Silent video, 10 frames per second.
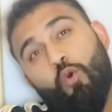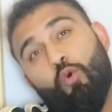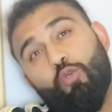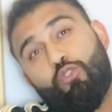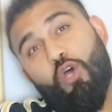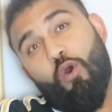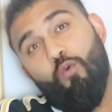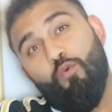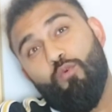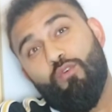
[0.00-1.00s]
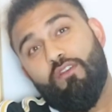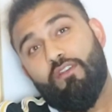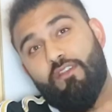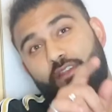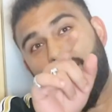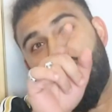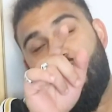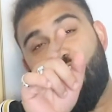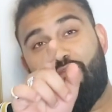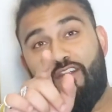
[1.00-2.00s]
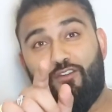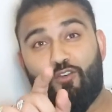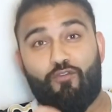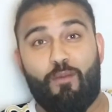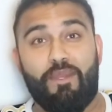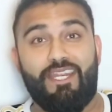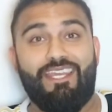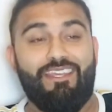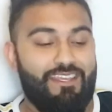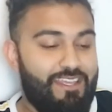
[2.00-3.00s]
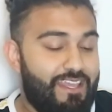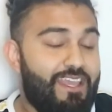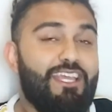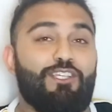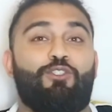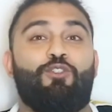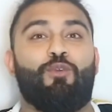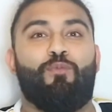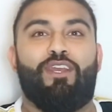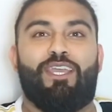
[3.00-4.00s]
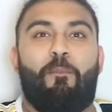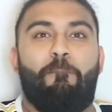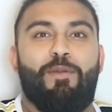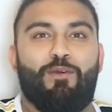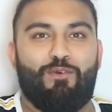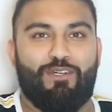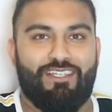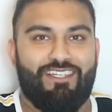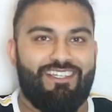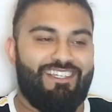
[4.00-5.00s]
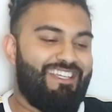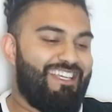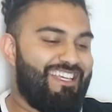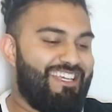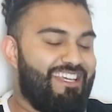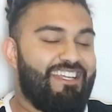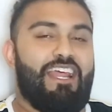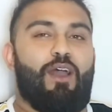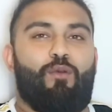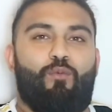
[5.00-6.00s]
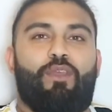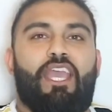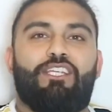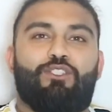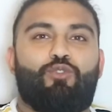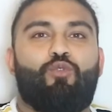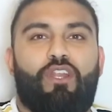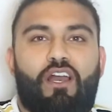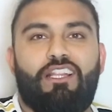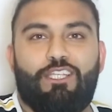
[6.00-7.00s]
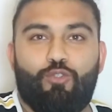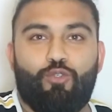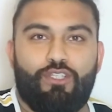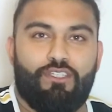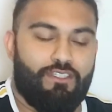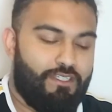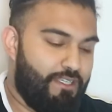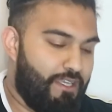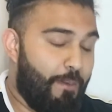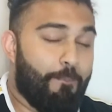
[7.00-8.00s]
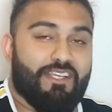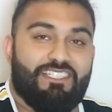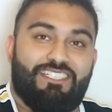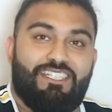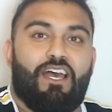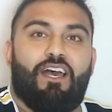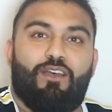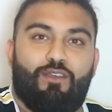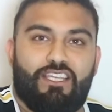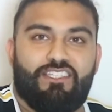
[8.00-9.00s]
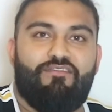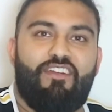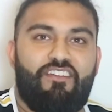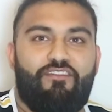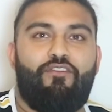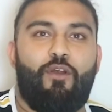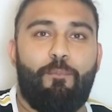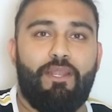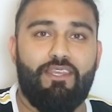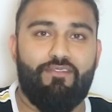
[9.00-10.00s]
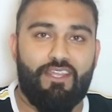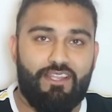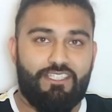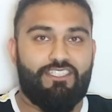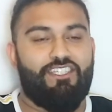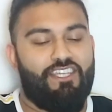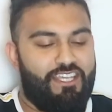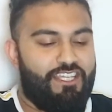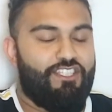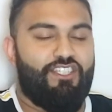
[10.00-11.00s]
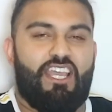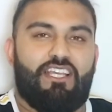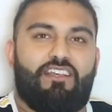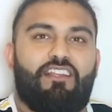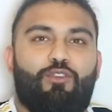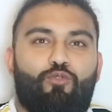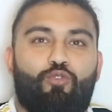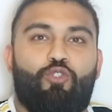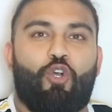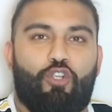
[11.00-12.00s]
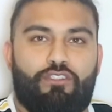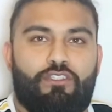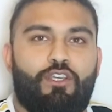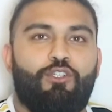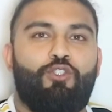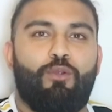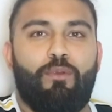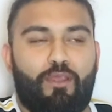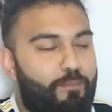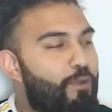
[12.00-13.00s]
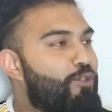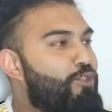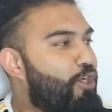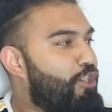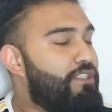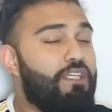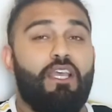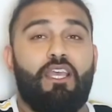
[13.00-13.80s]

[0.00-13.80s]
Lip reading: Also, a very good remedy is turmeric milk. Now, we Asians call it halidud. My sister is a very firm believer in this. She has halidud shots, turmeric milk shots.